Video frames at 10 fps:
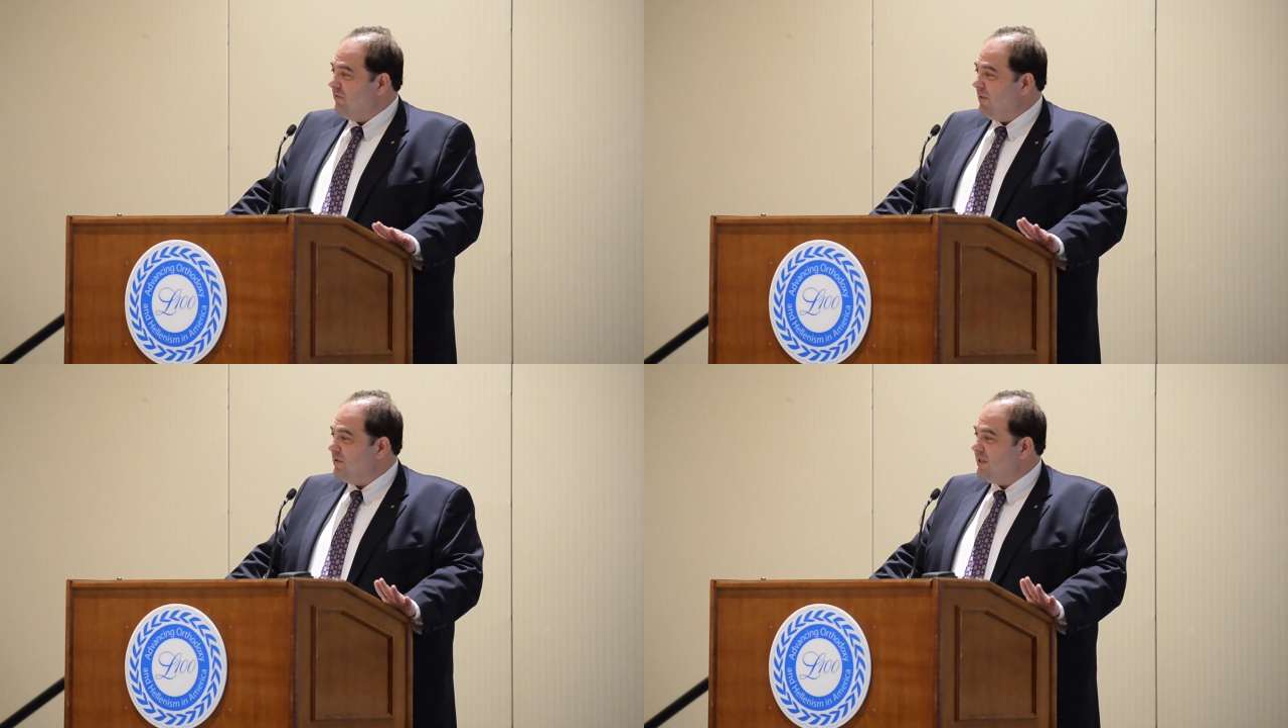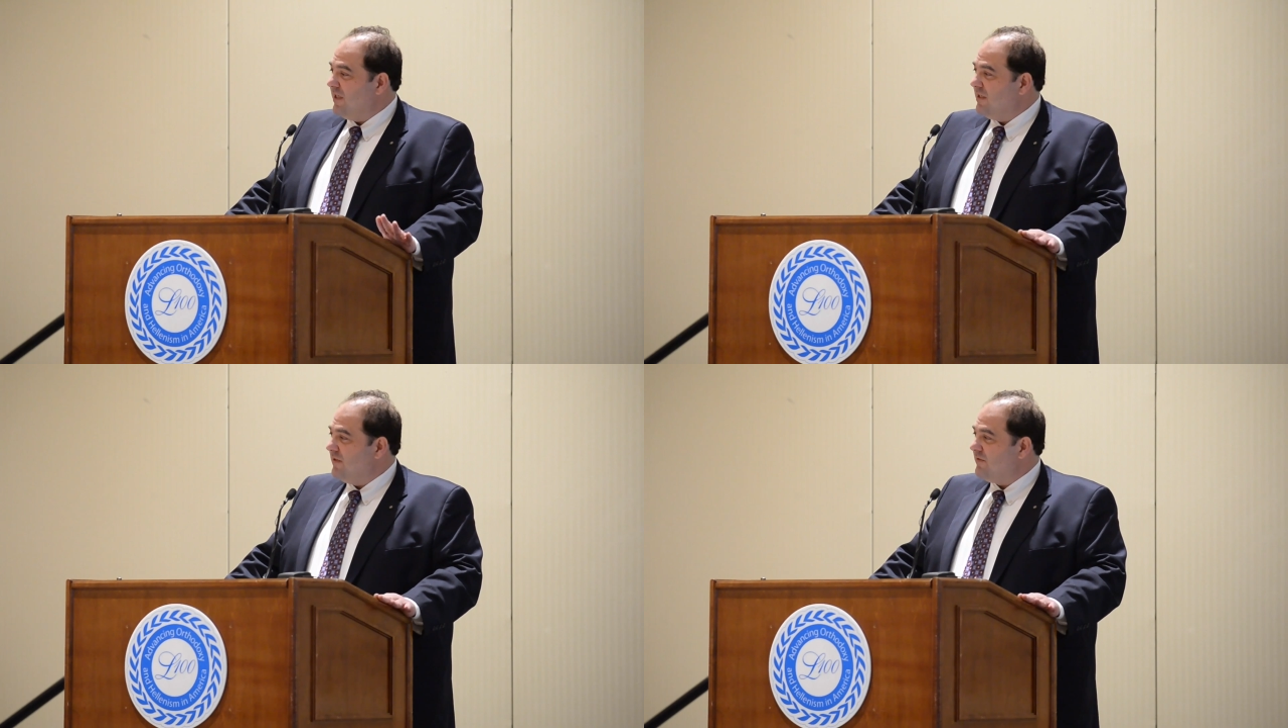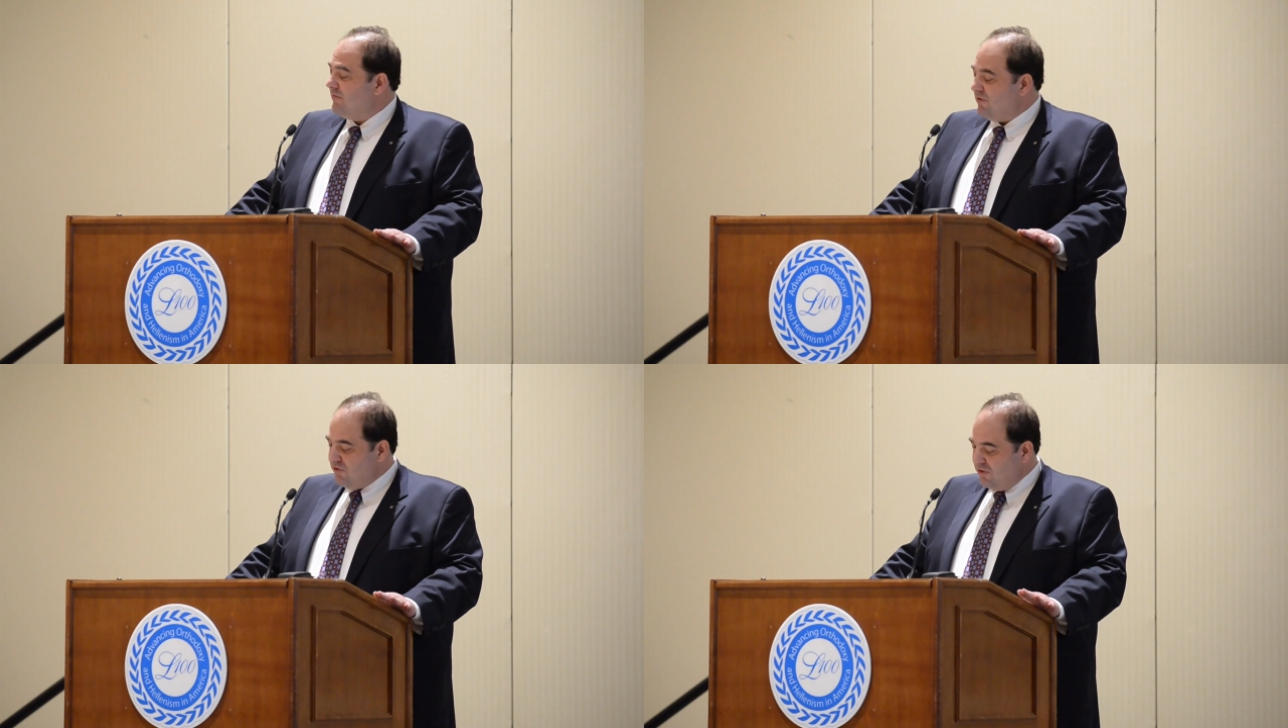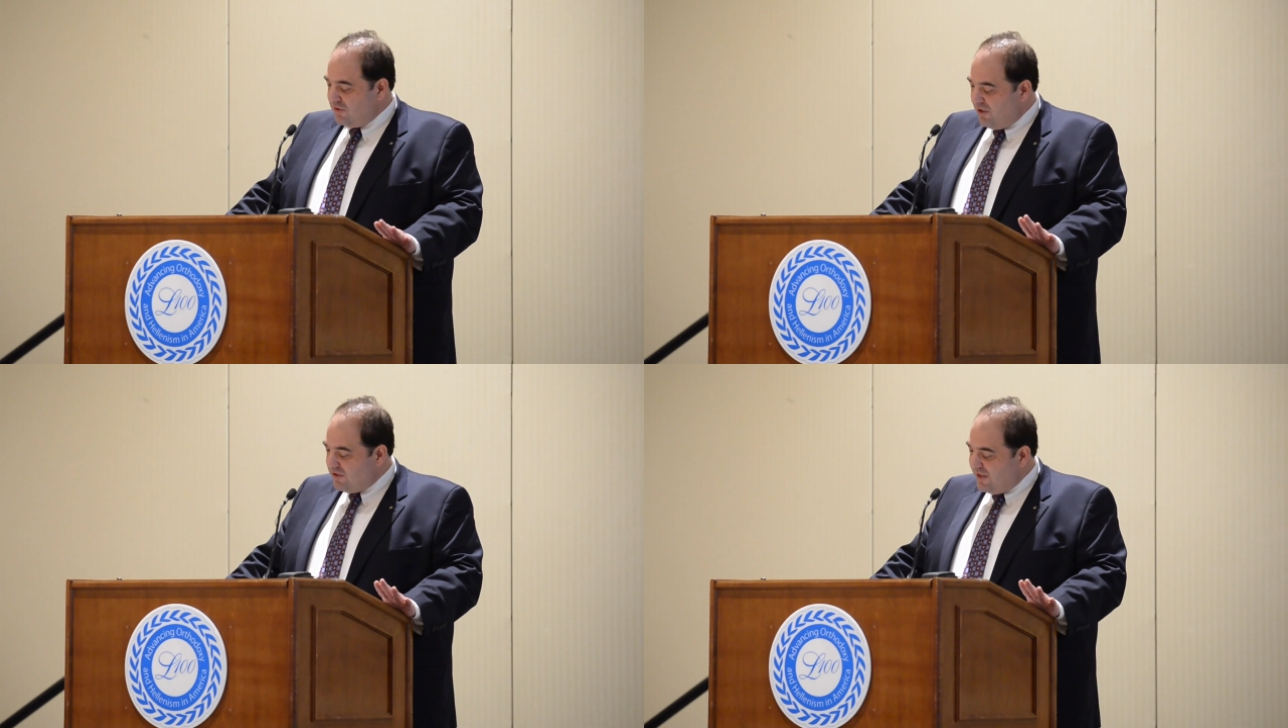representatives of the Church
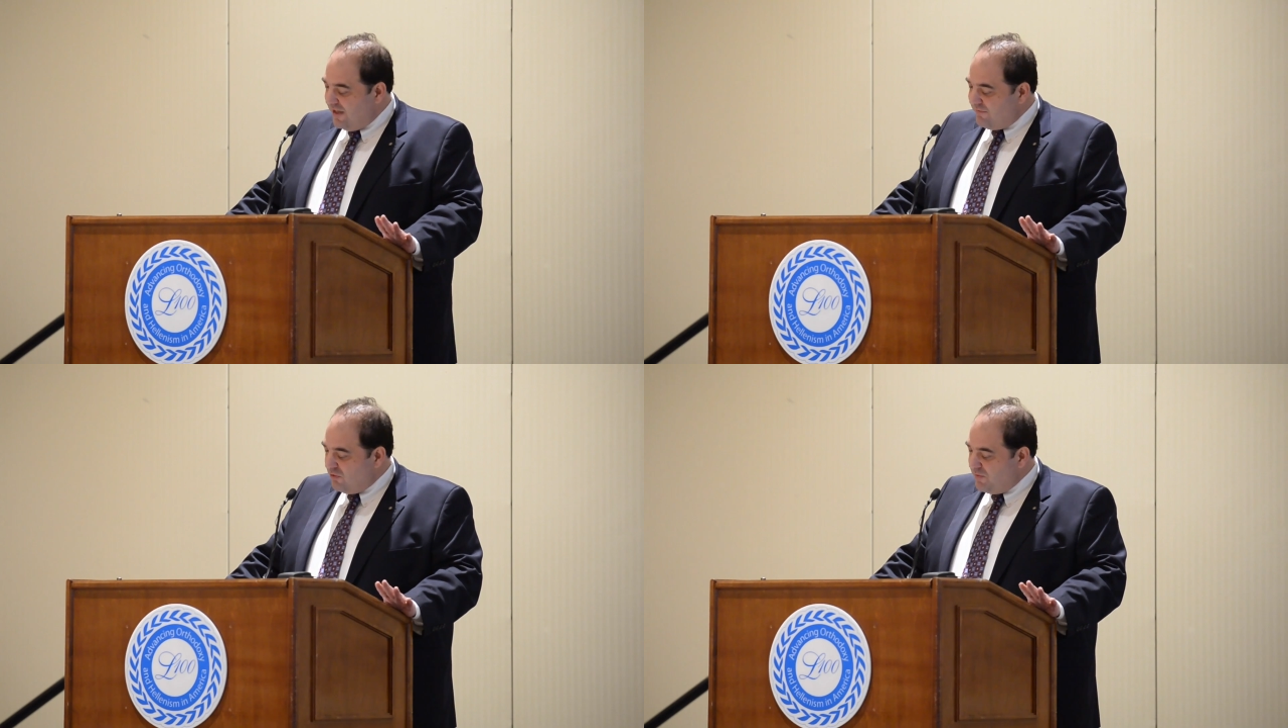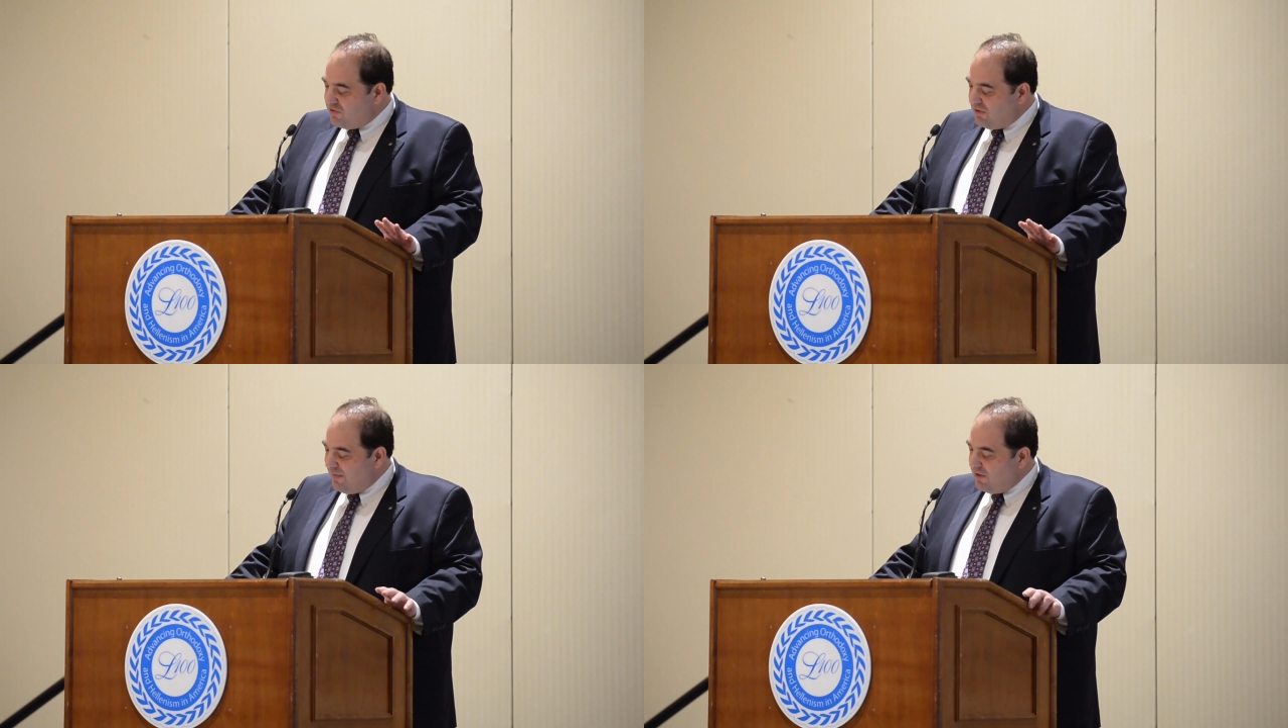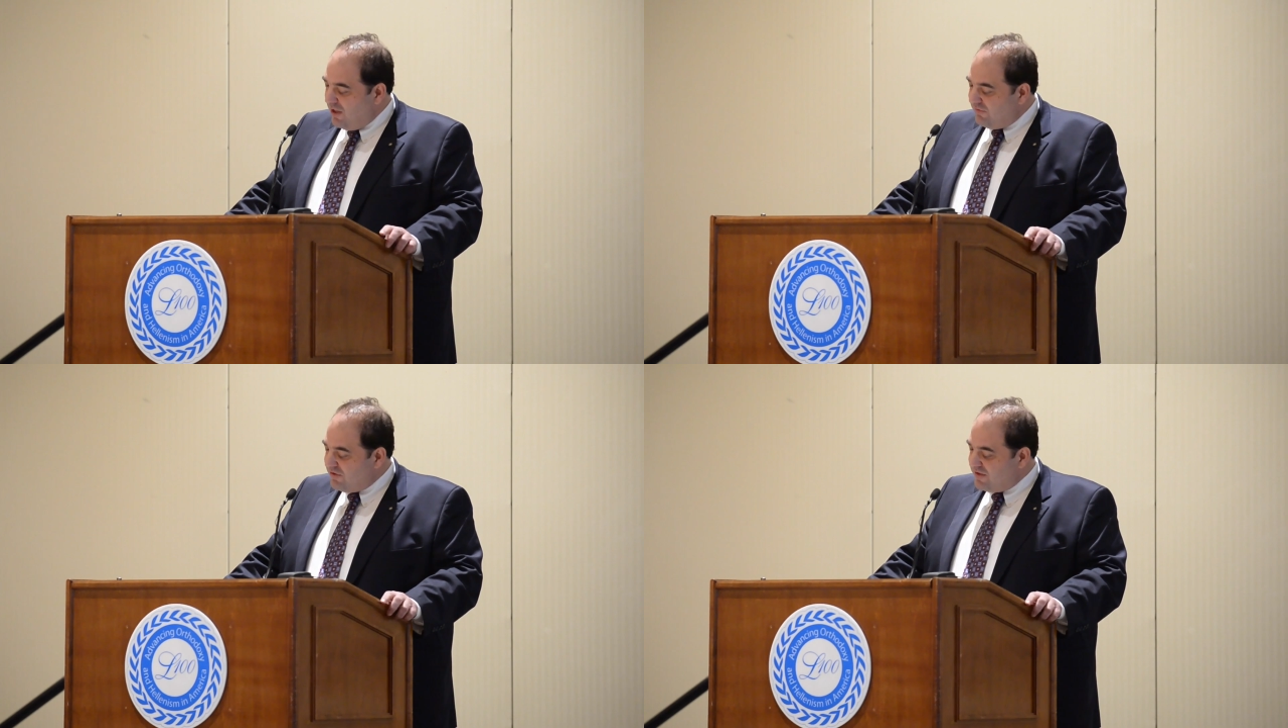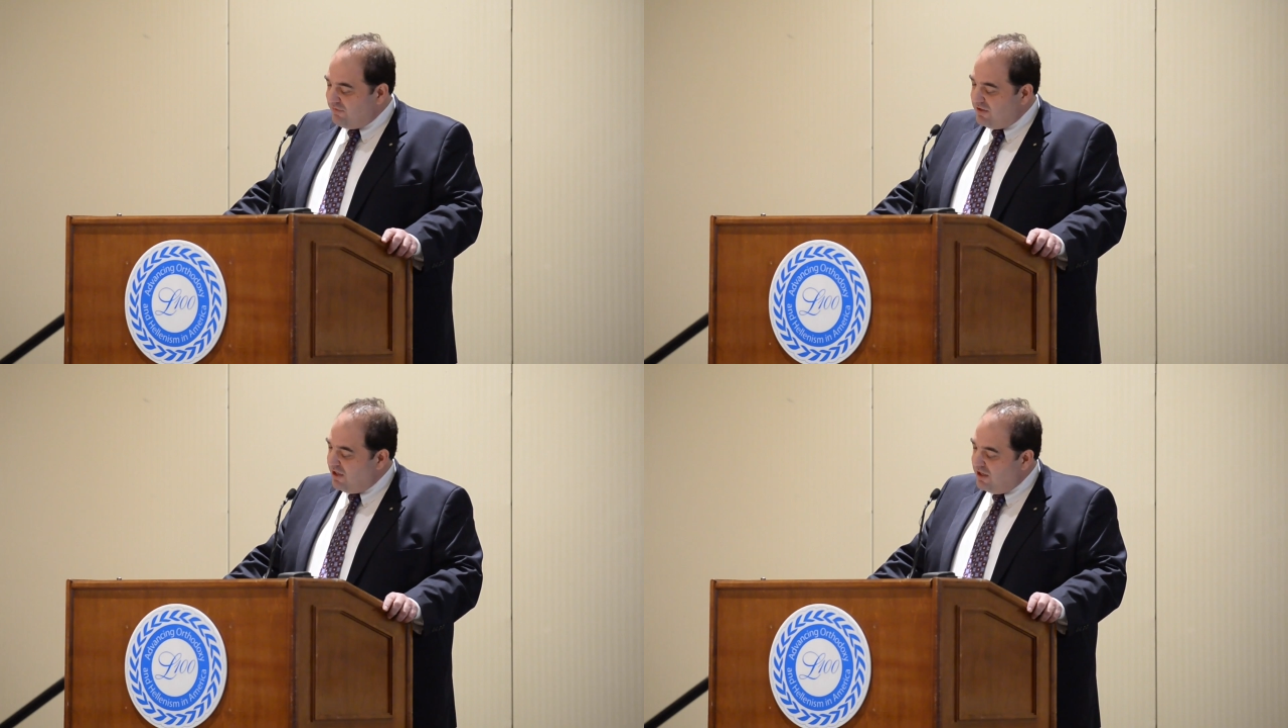of Our Savior will be dropping off
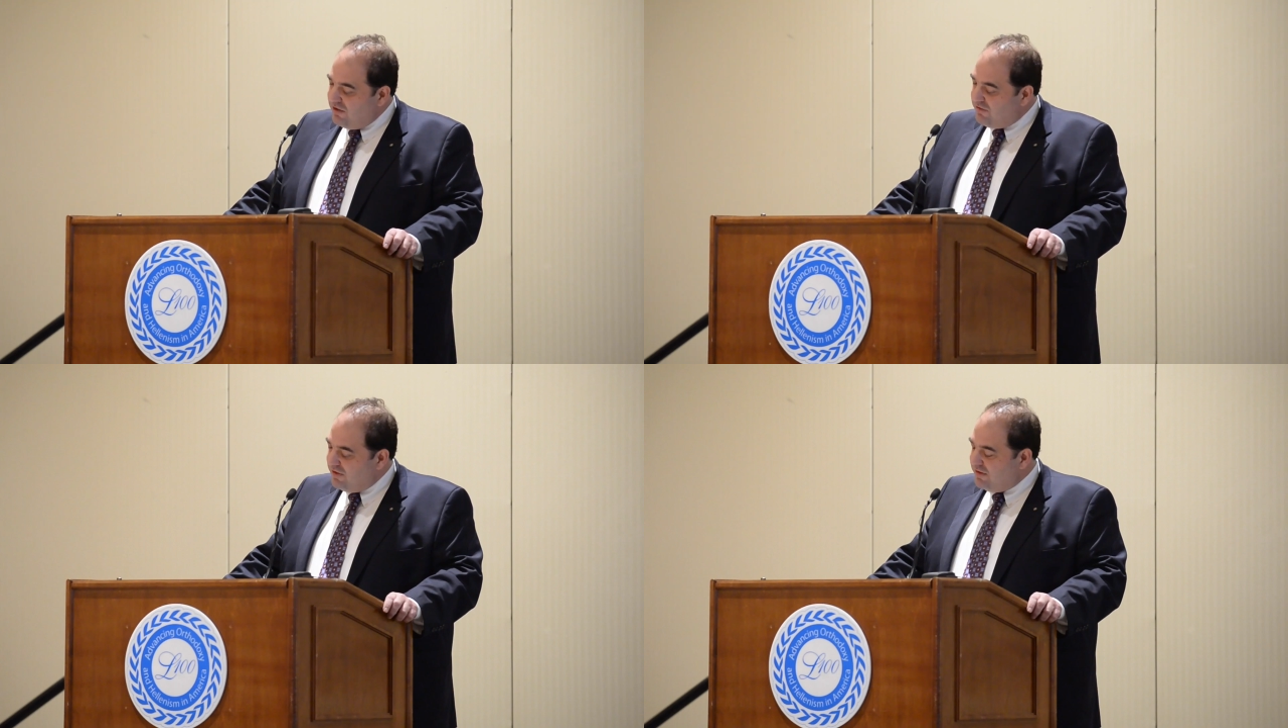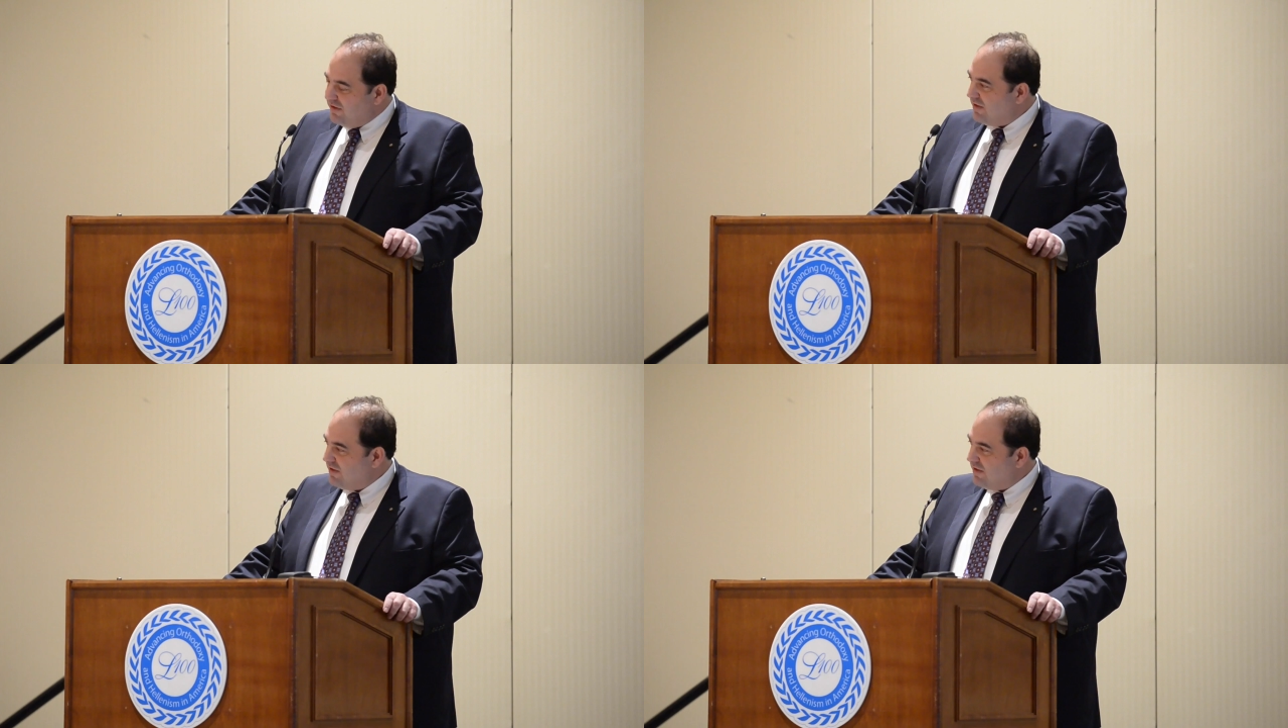700